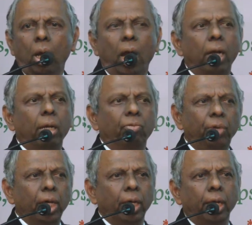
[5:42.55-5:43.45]
And
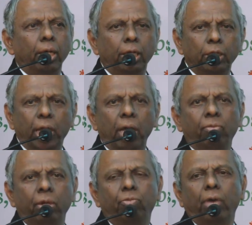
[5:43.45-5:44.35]
we again, in
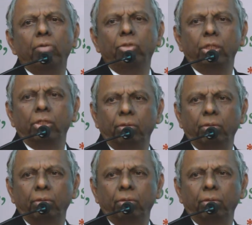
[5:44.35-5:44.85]
January 5, 6,